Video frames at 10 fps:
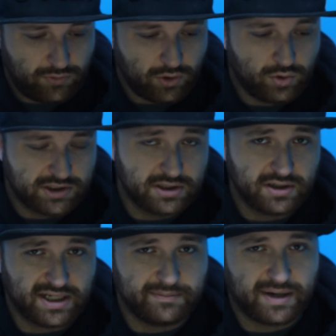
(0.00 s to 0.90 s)
Which,
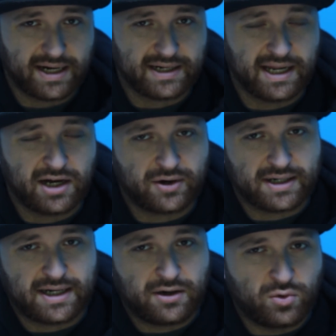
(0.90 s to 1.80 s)
looking back now, I
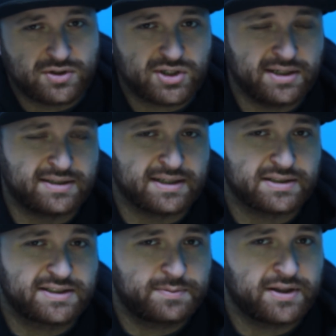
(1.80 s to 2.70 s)
kind of wish I
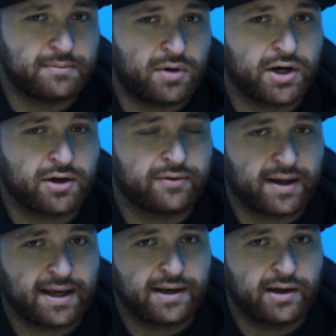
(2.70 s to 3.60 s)
didn't spend the money on the
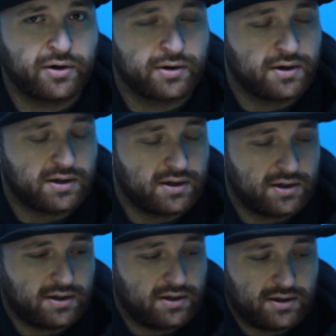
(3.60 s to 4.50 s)
handheld,
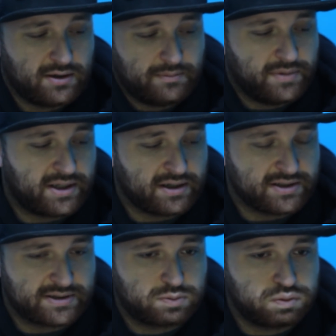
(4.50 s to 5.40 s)

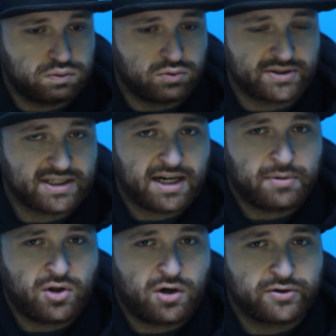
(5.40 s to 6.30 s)
because once I got
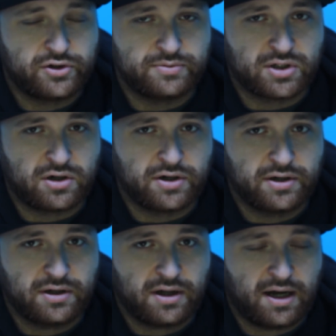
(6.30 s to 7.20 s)
my long tubes
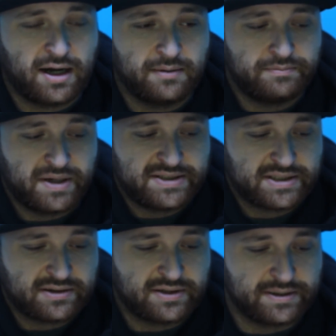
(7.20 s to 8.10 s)
on, I
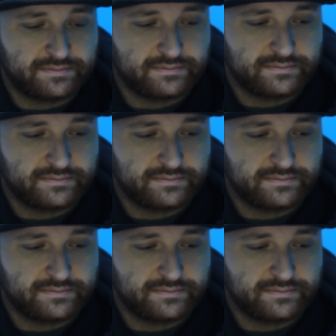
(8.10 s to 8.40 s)
basically